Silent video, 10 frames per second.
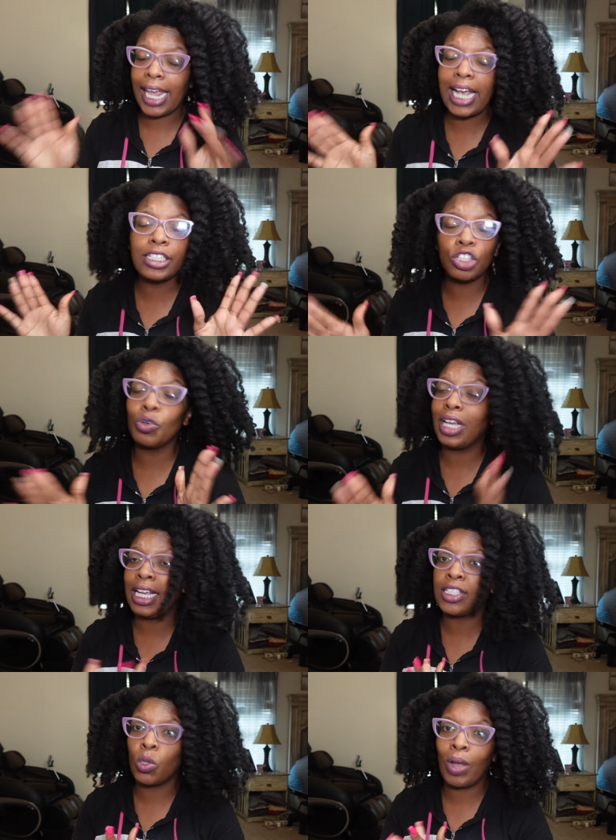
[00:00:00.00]
cancer
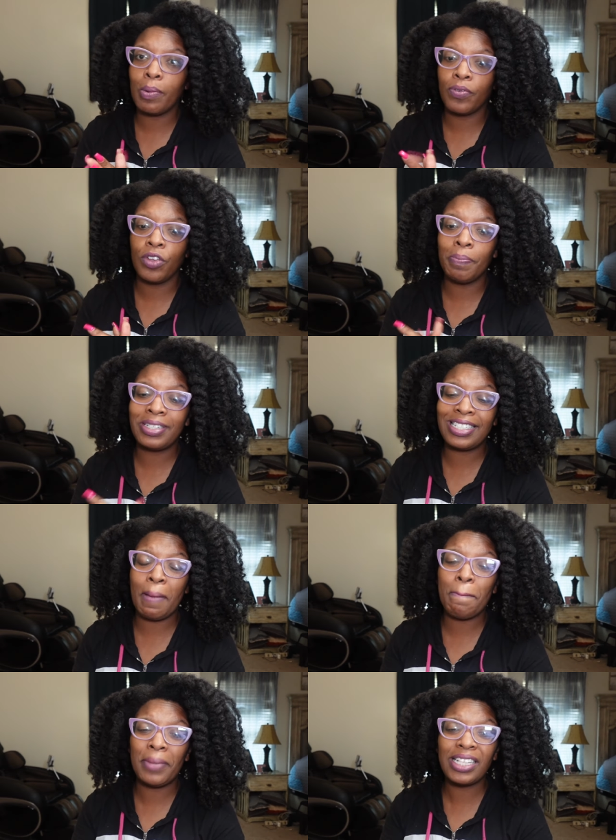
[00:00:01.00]
eats away with you, but
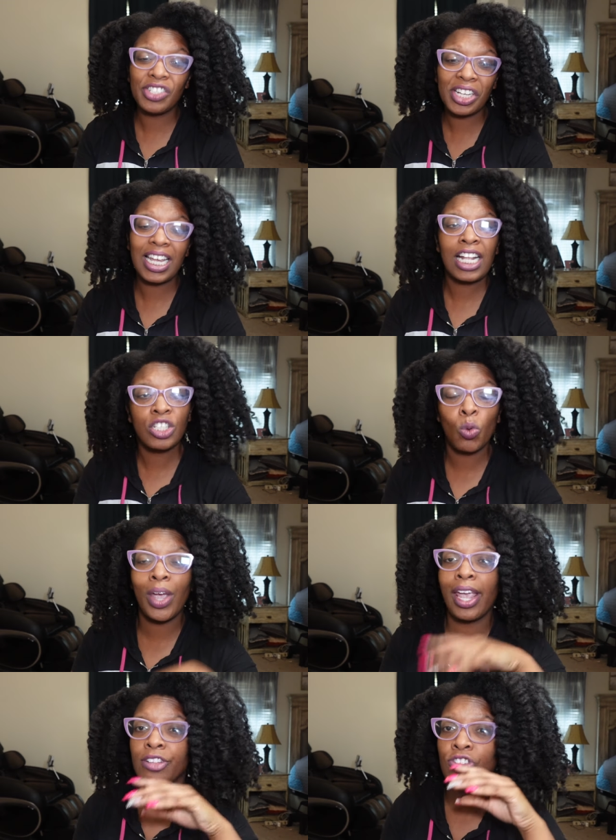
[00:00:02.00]
dementia eats
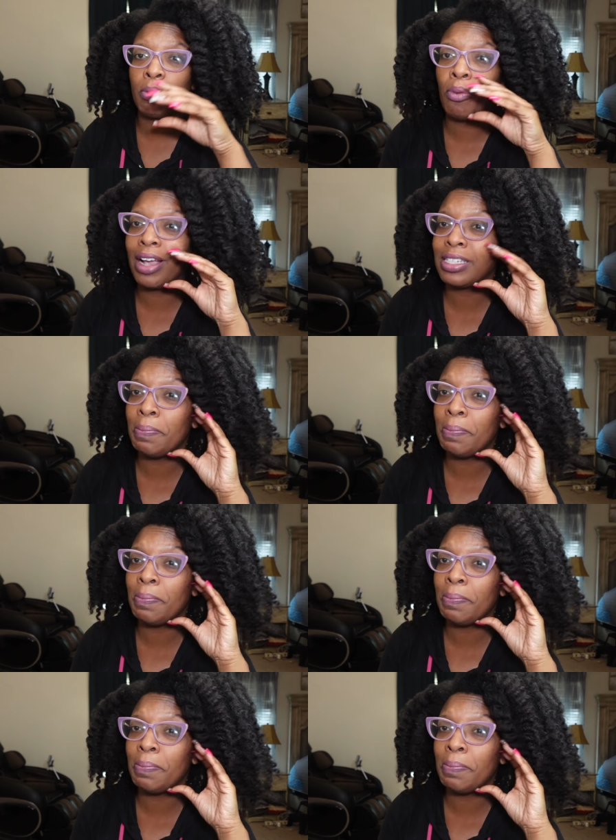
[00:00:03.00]
away at your brain.